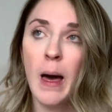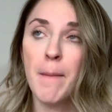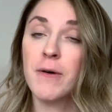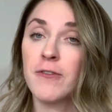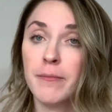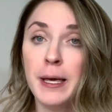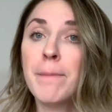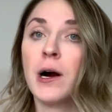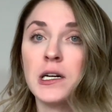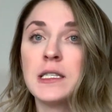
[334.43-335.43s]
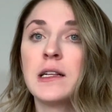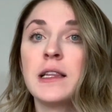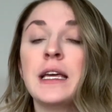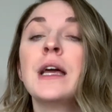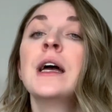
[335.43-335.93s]
but for me
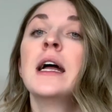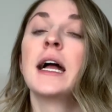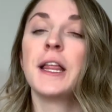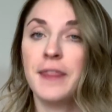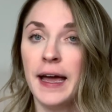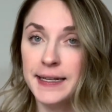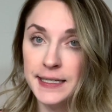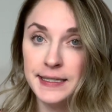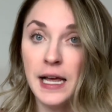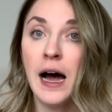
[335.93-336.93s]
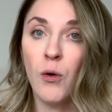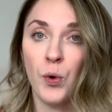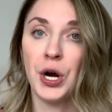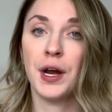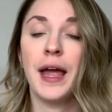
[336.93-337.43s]
personally, they did not
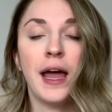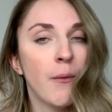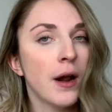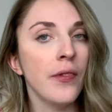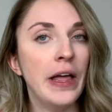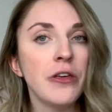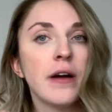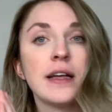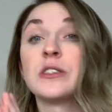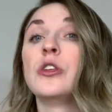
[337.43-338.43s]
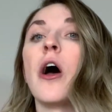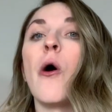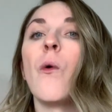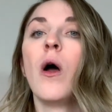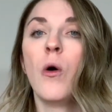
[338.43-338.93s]
work, and I want to let you guys
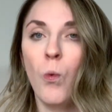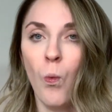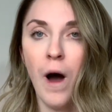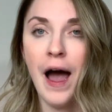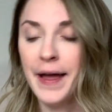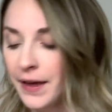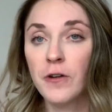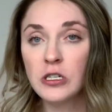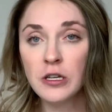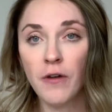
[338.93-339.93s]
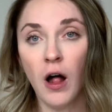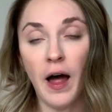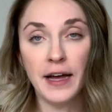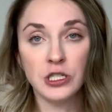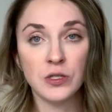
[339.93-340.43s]
know why. First of all,
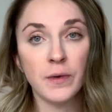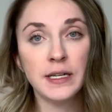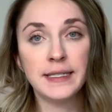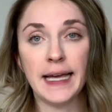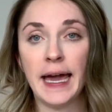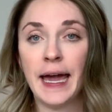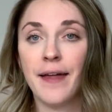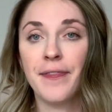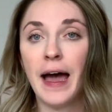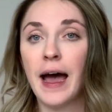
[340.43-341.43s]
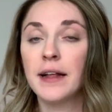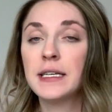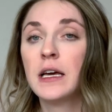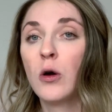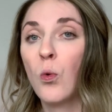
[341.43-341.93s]
I just want to say that
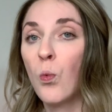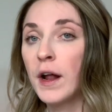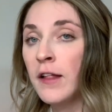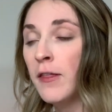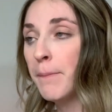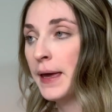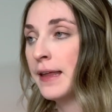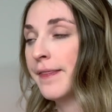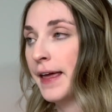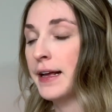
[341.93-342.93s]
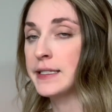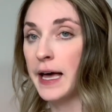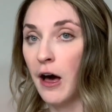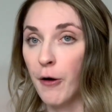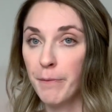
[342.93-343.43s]
one of the main things that
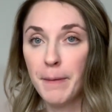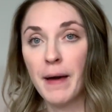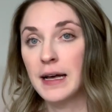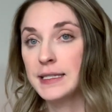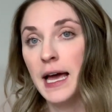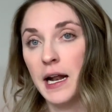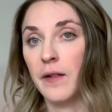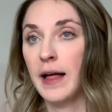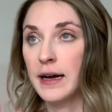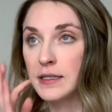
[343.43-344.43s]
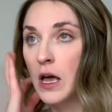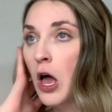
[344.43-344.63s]
helped me pass the NCLEX